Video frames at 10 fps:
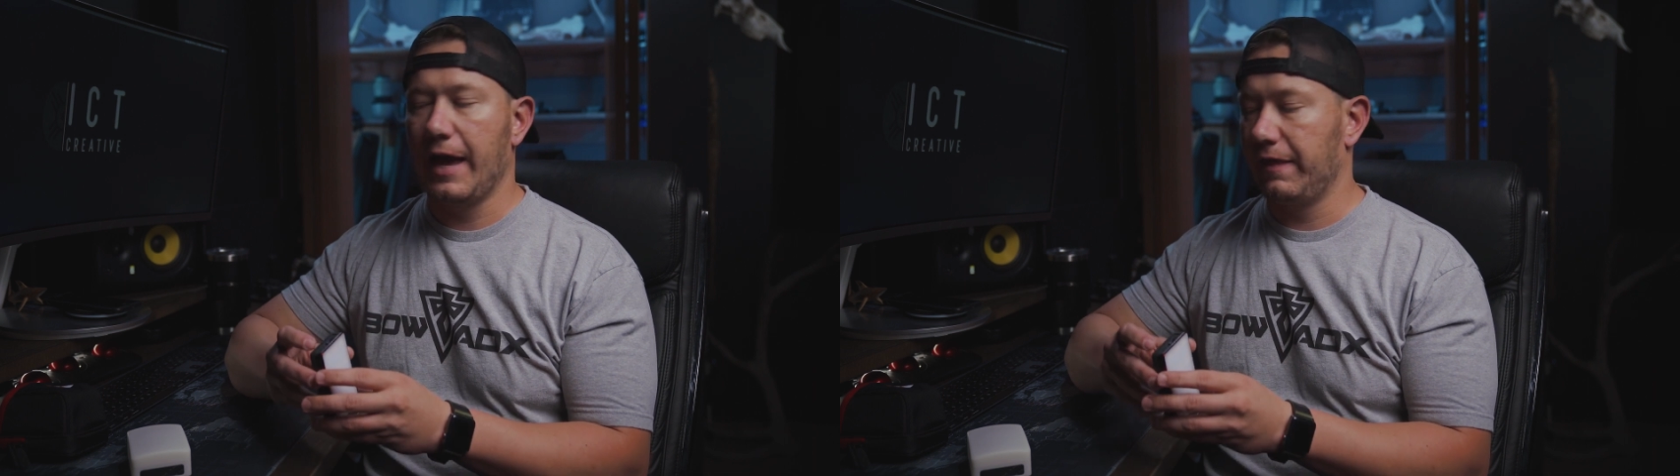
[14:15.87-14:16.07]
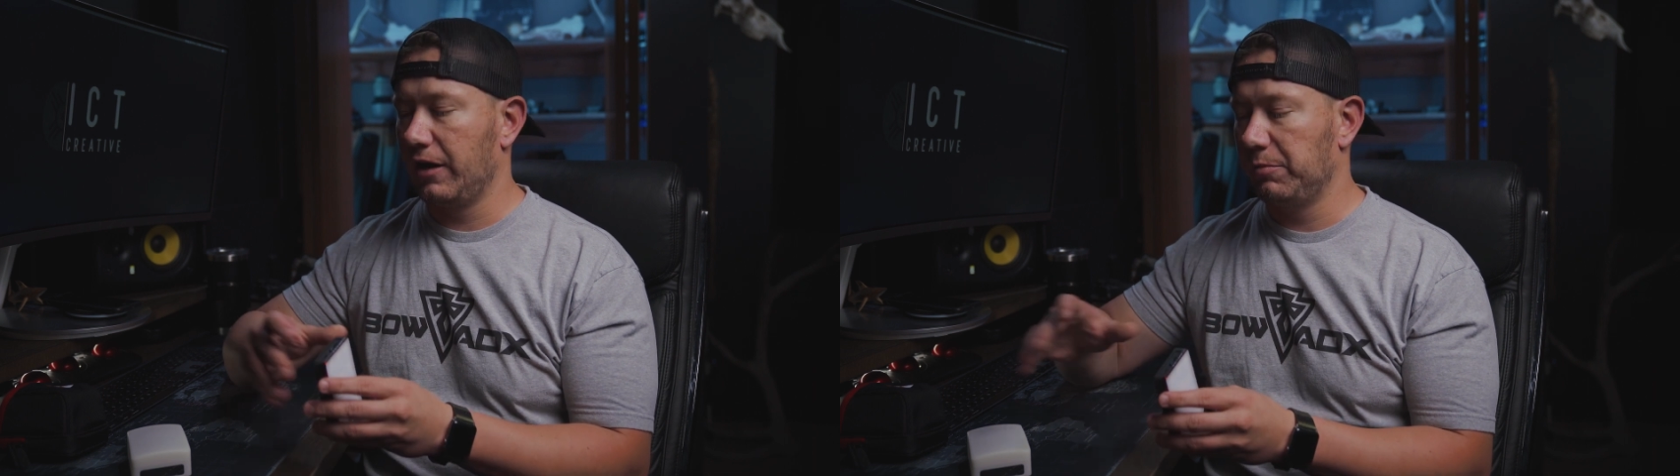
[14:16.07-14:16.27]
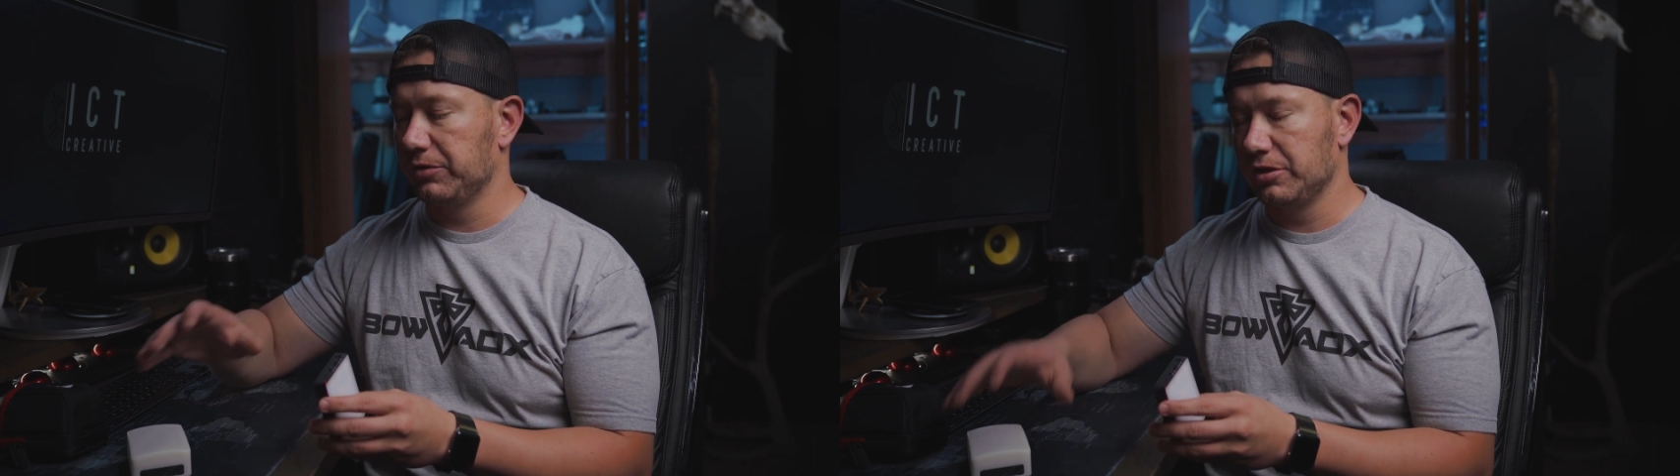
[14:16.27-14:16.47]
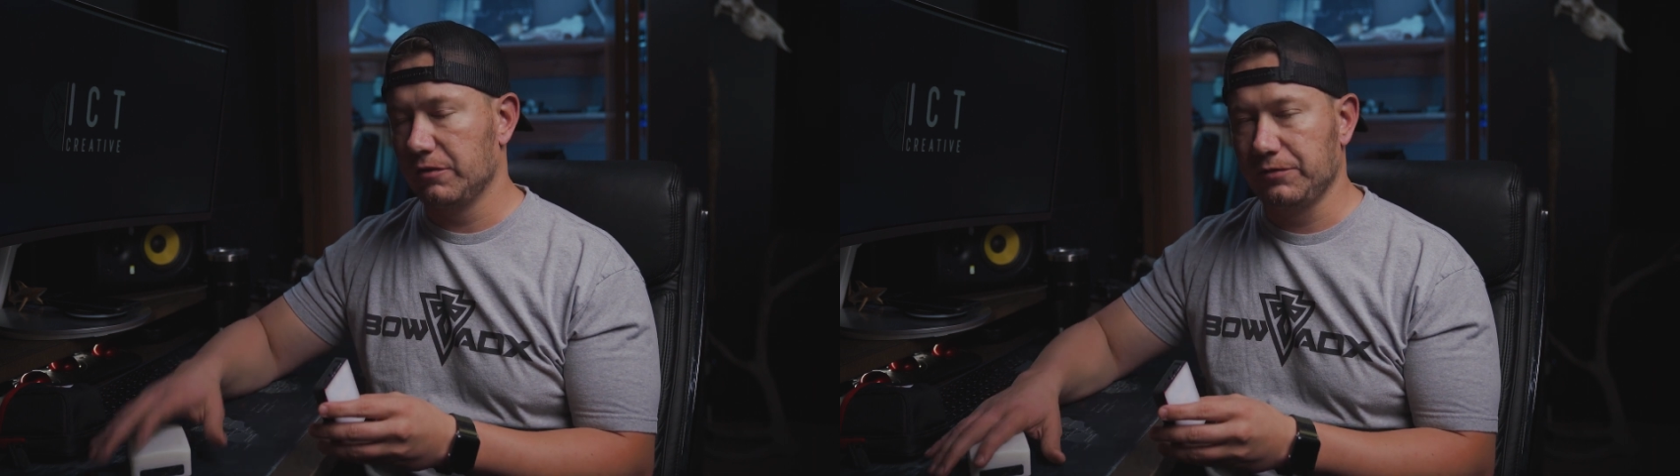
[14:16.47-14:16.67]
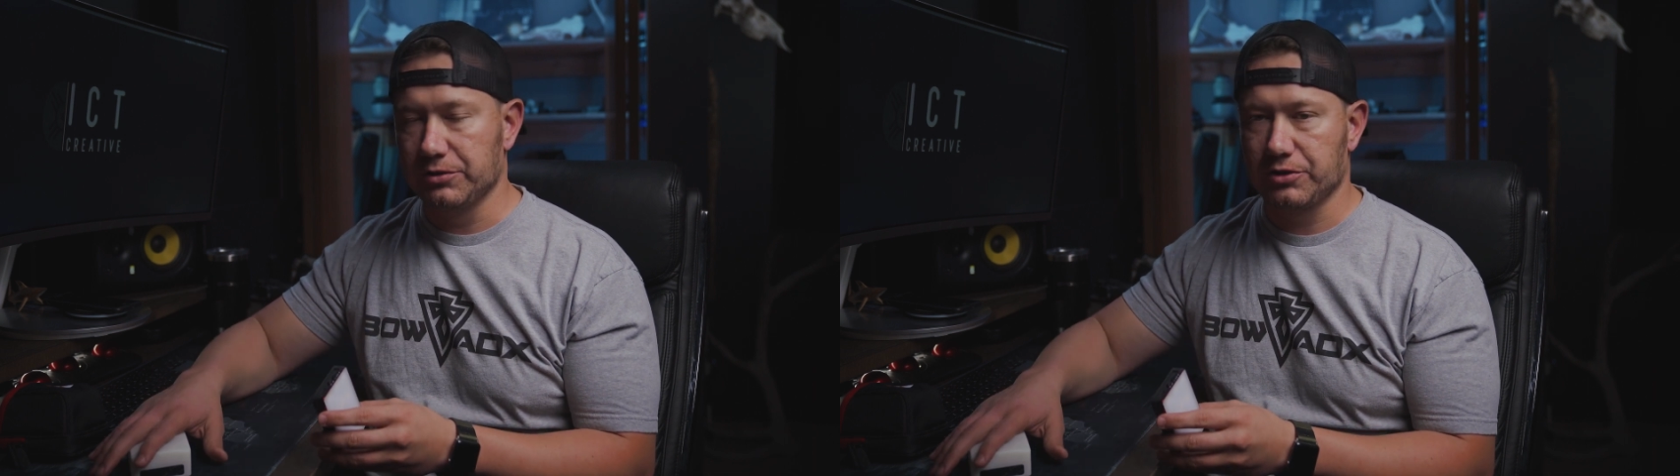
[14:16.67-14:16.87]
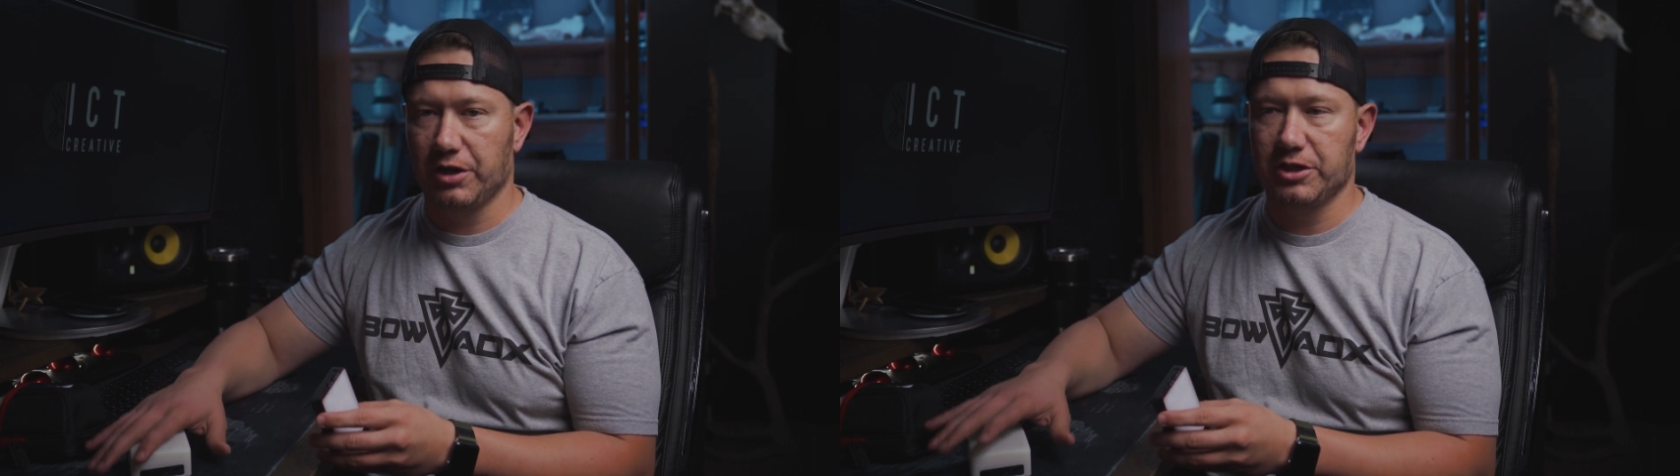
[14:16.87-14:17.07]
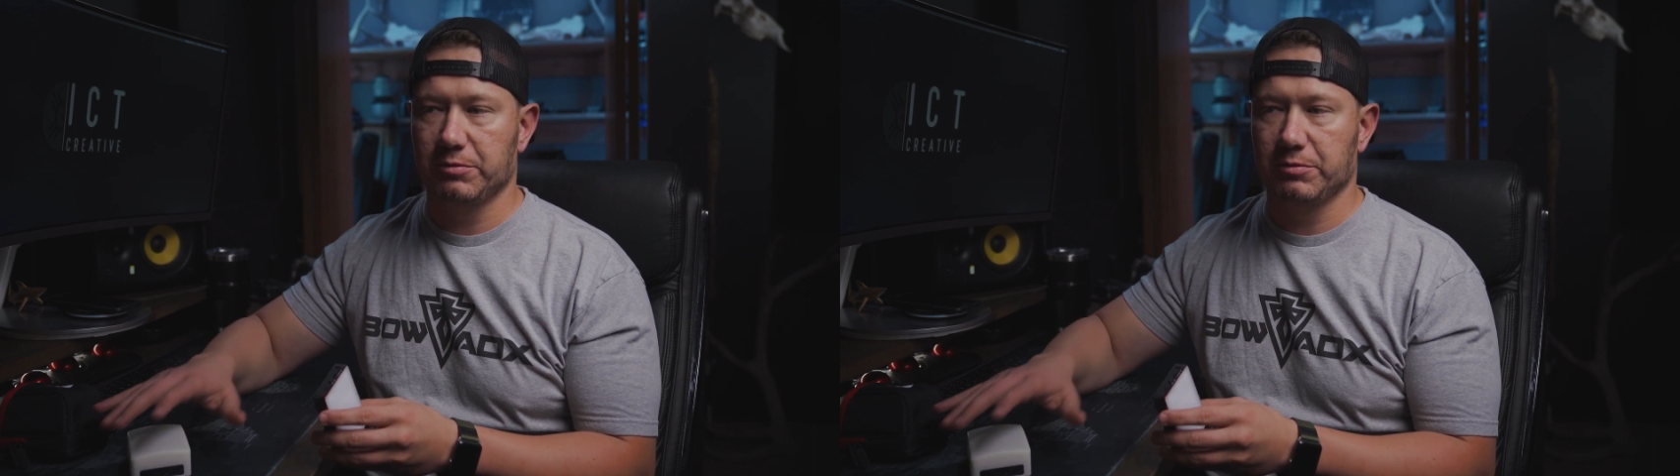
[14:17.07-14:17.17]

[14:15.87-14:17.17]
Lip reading: and then I'll put the diffuser on.